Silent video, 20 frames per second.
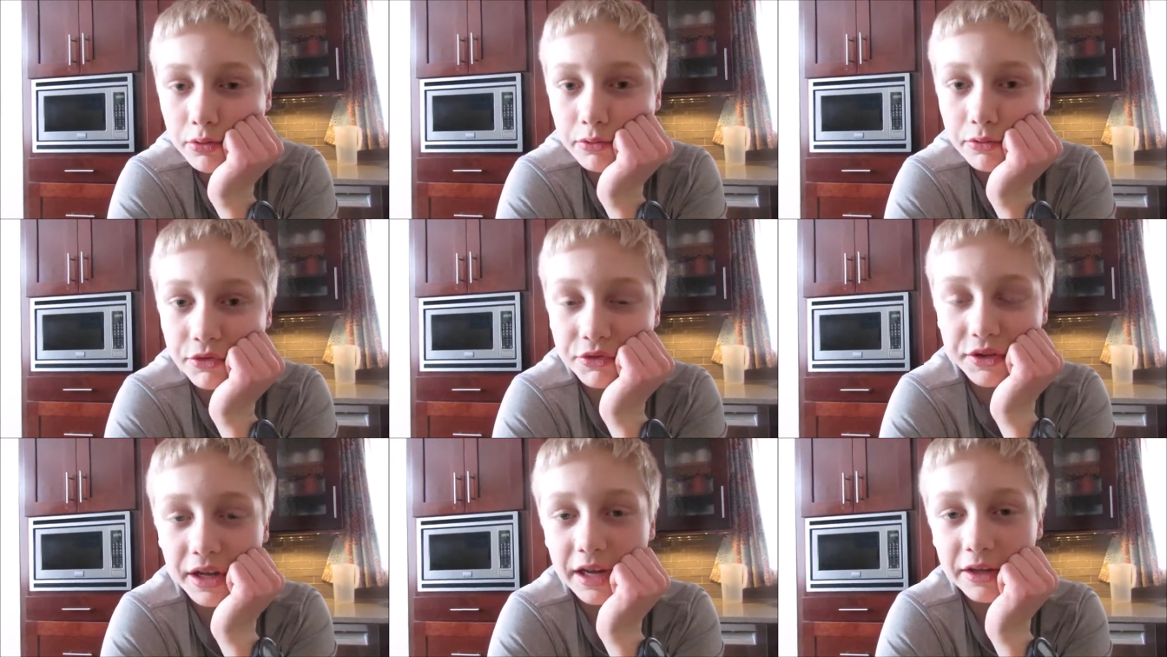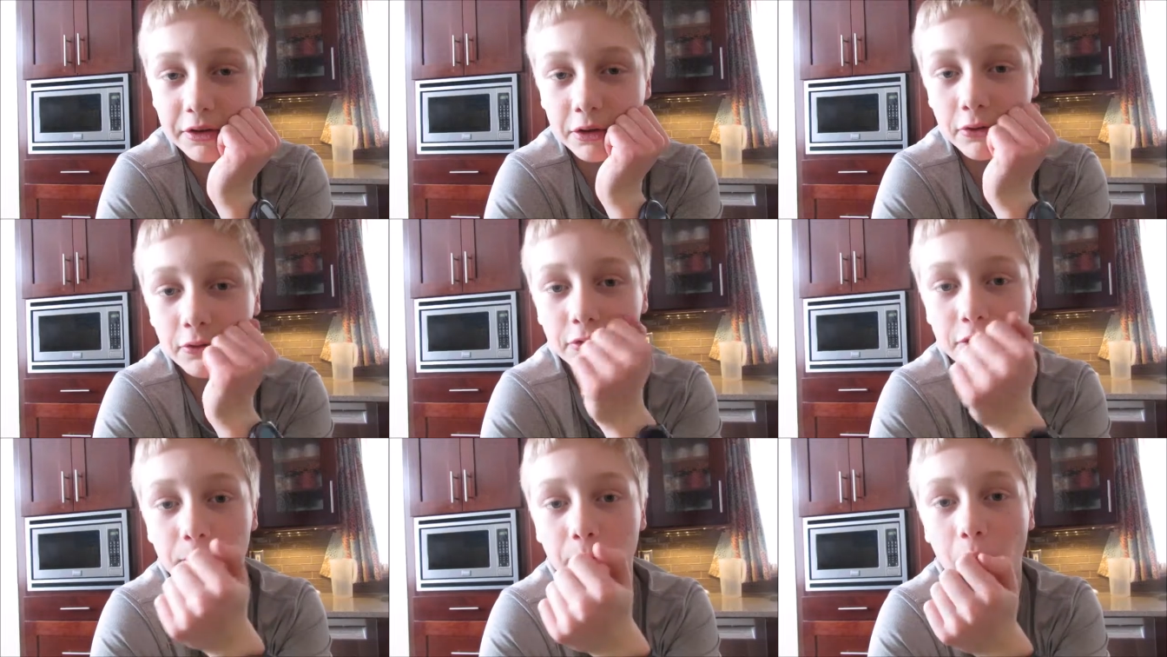stay
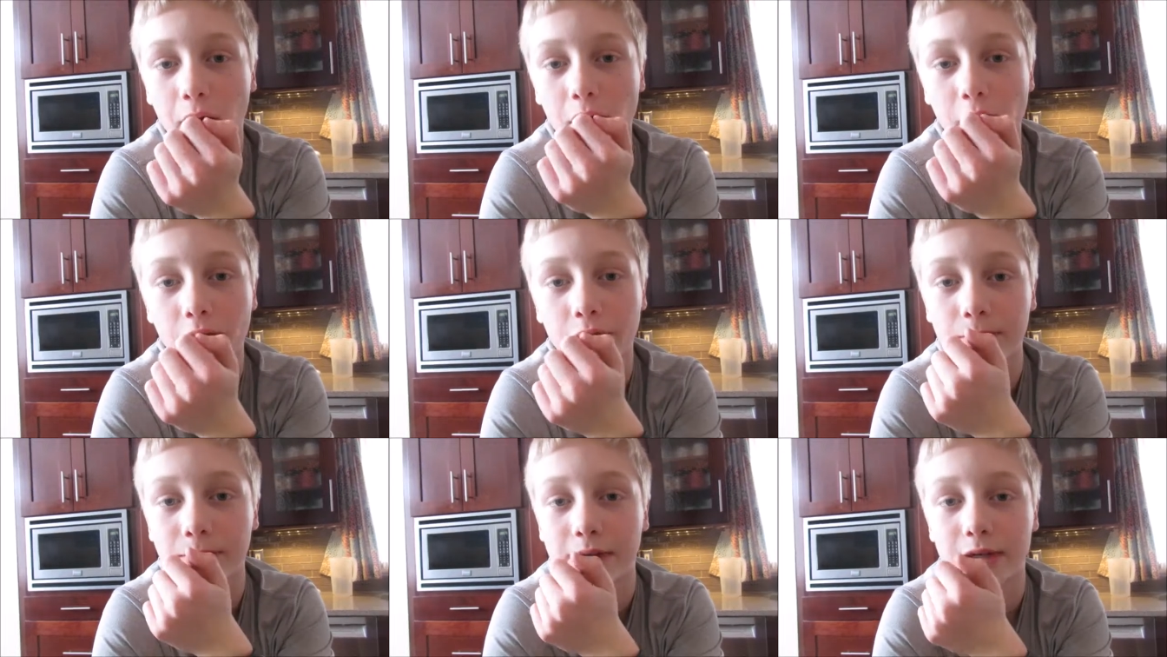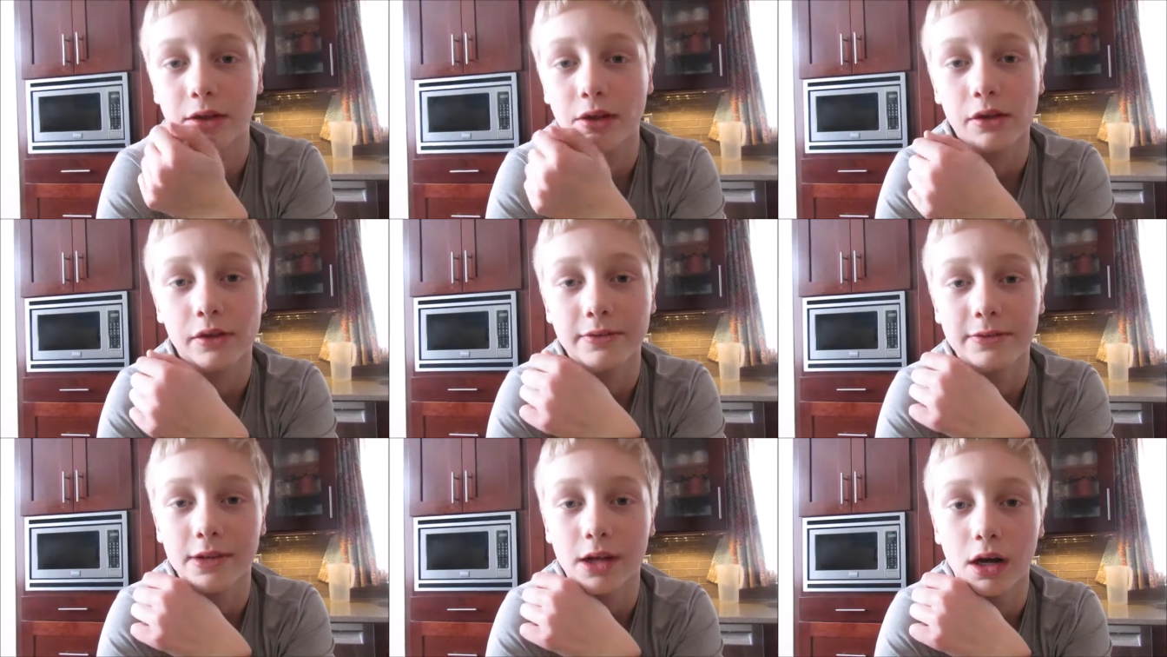tuned tomorrow for
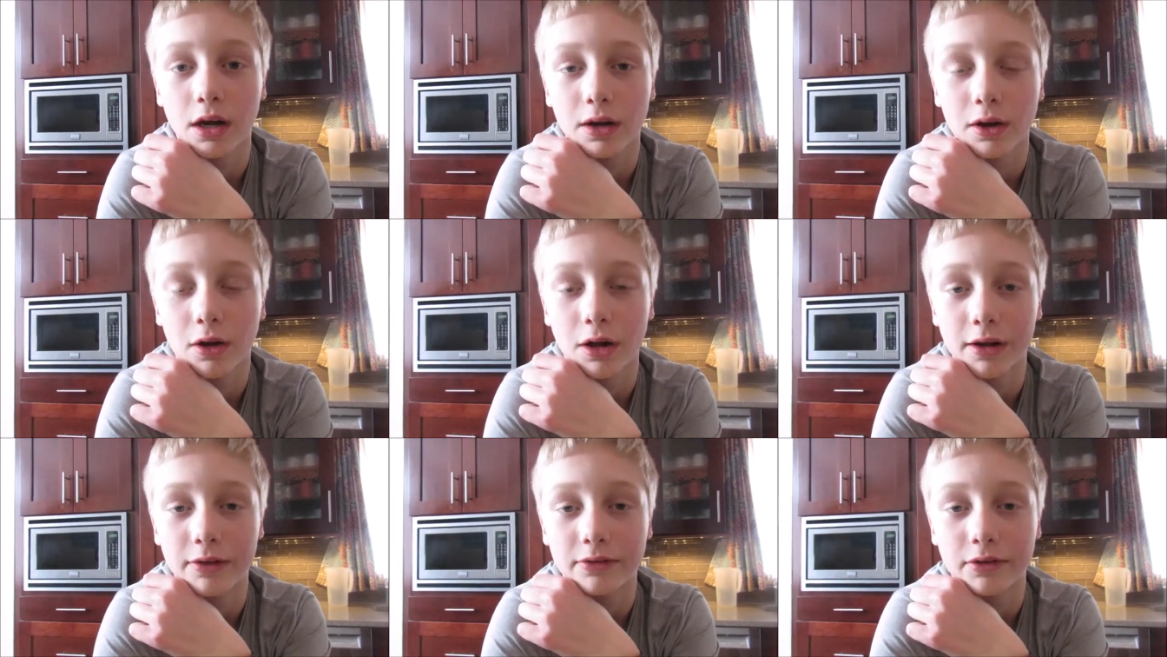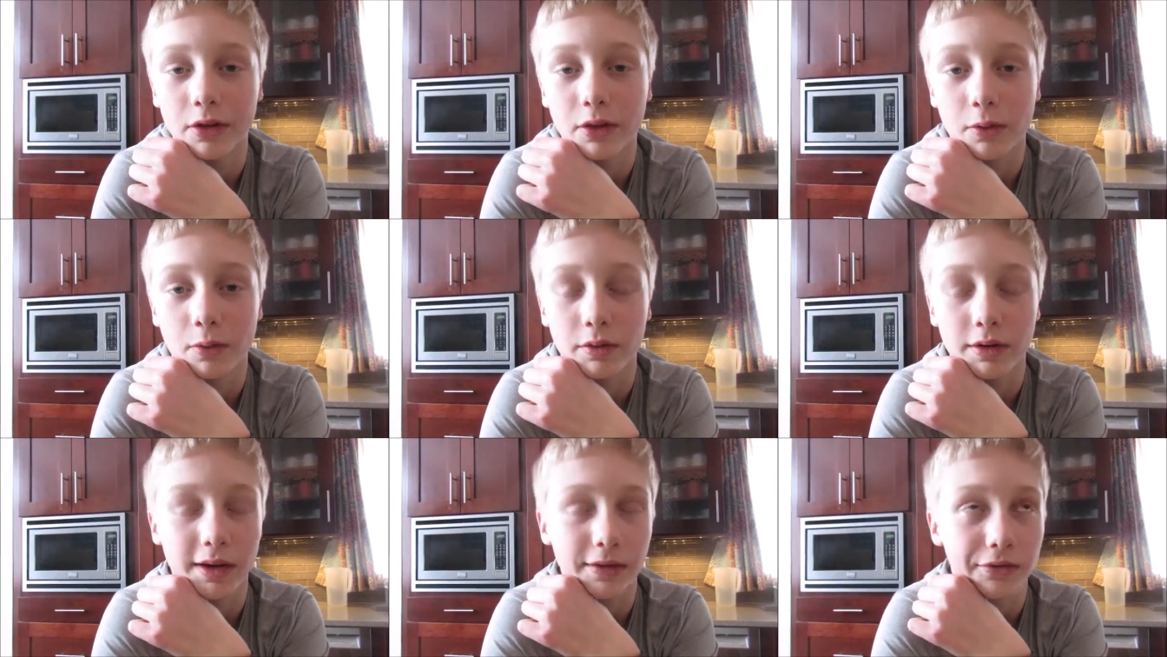another vlog. I'll have
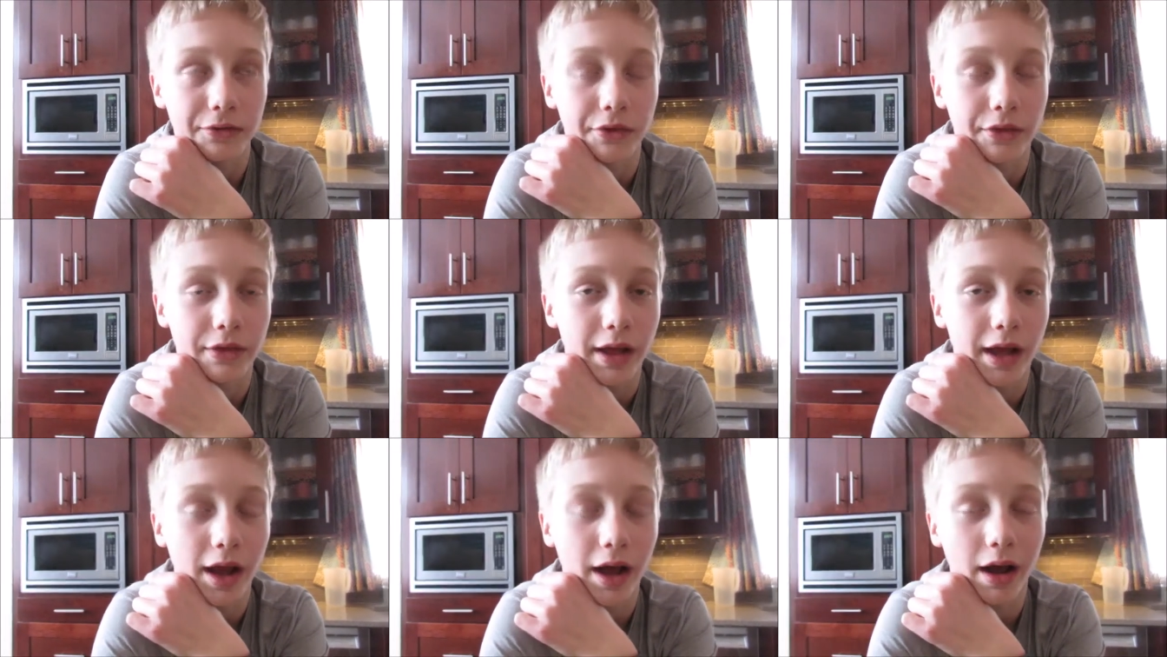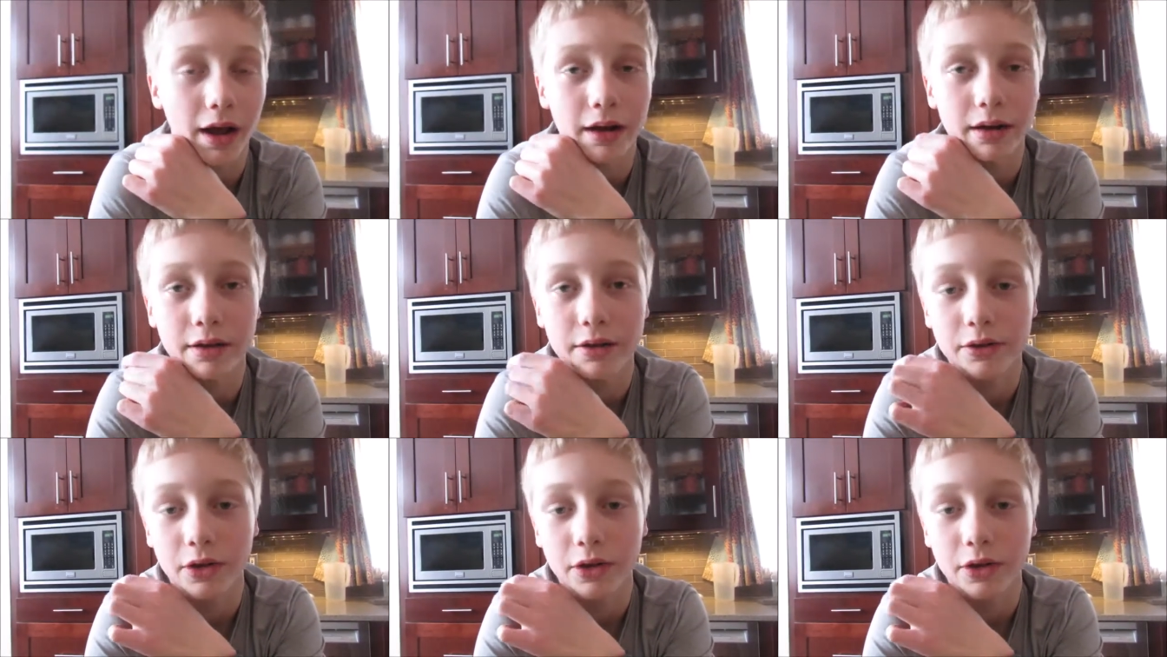another one after that.